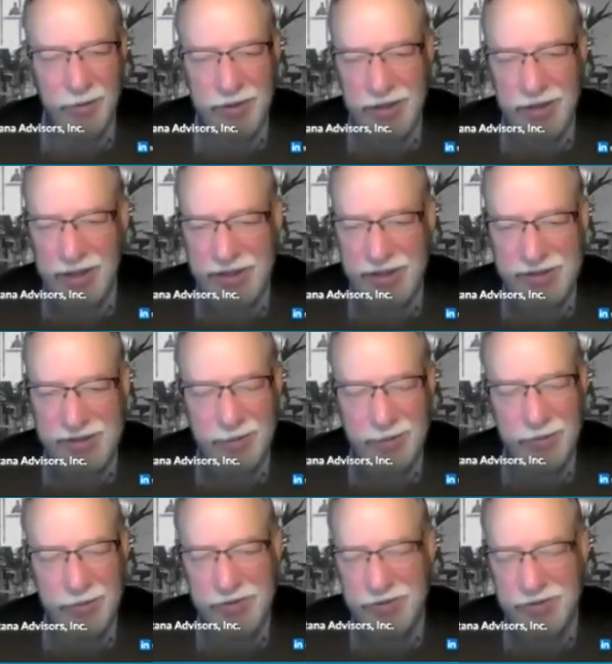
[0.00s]
Like I said,
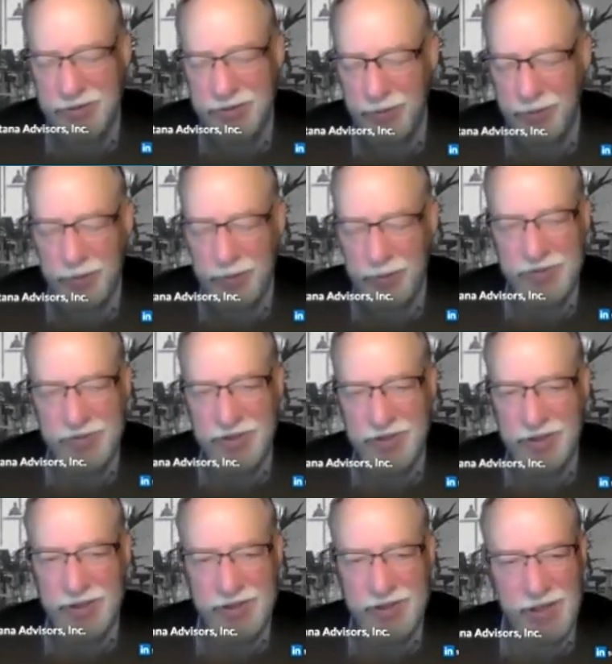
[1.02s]
we were just hitting
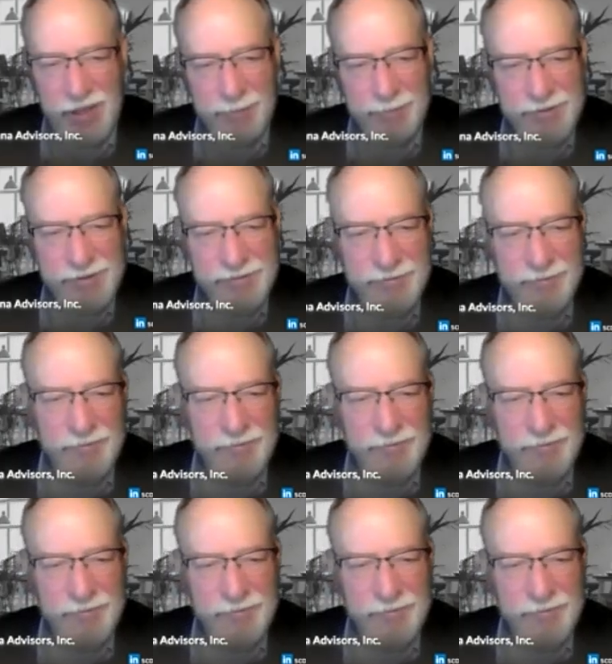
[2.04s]
the tops.